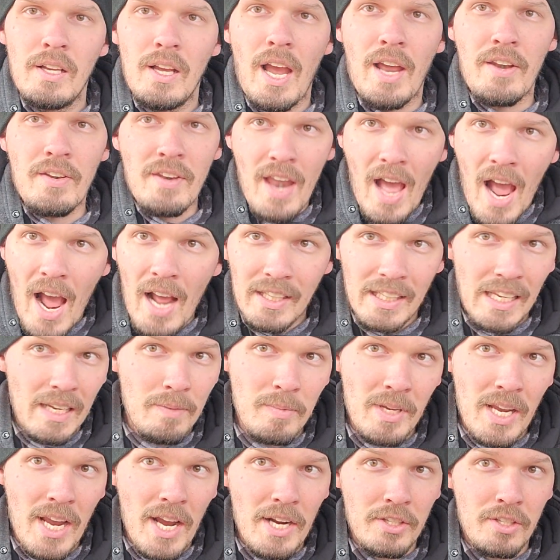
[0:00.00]
and not
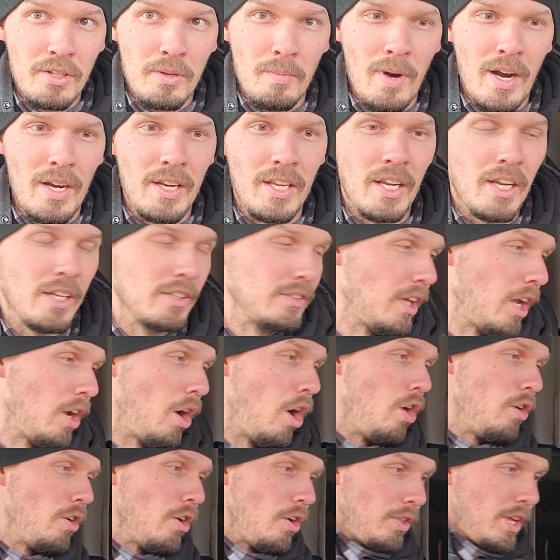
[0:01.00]
give me extra money. He's like,
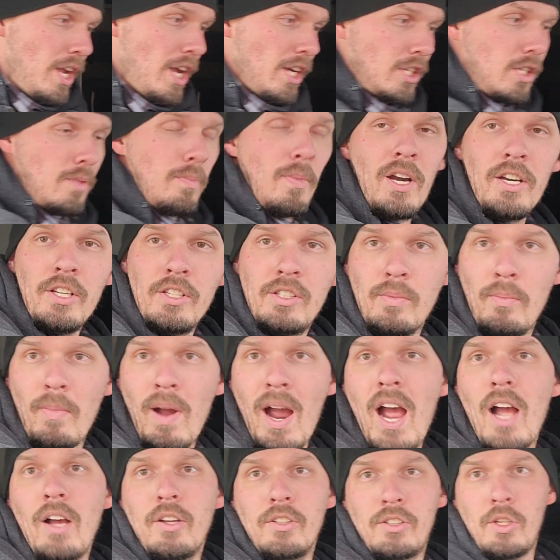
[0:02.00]
oh no, the extra money's the
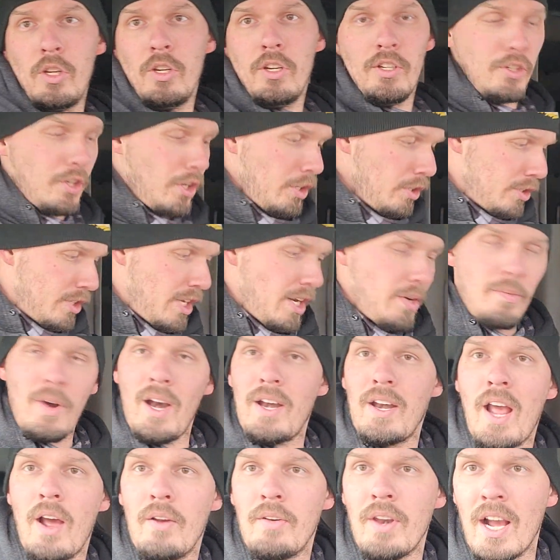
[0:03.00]
miles. You're sitting
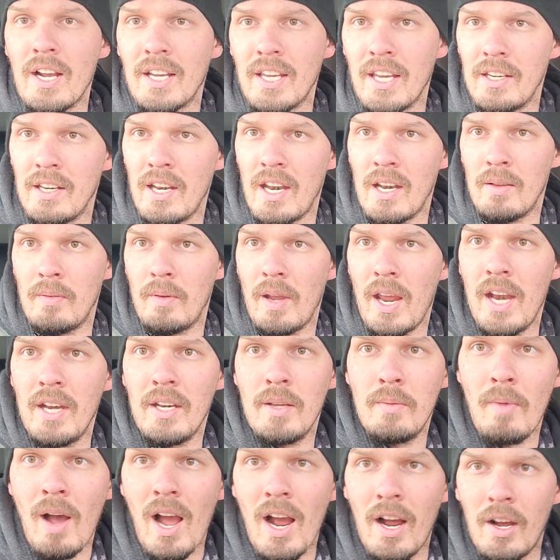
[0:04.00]
right now not getting
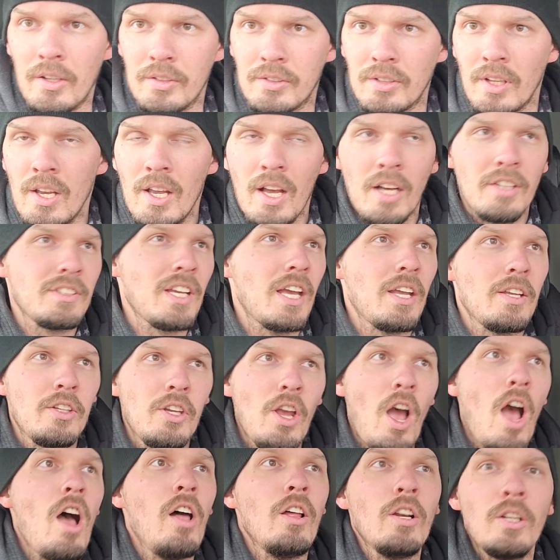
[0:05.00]
any miles. I was like,
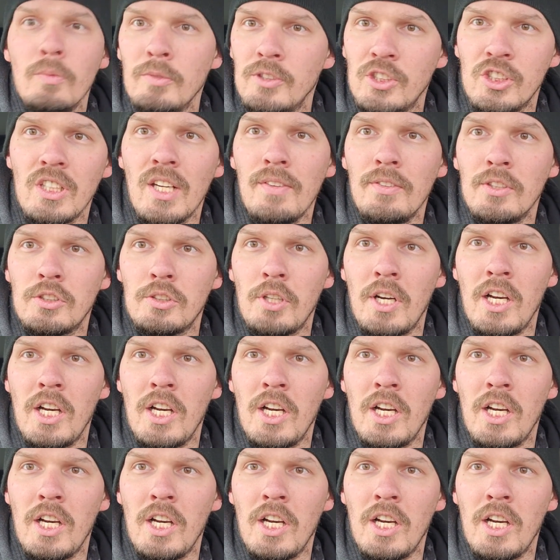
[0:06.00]
y'all are Stevens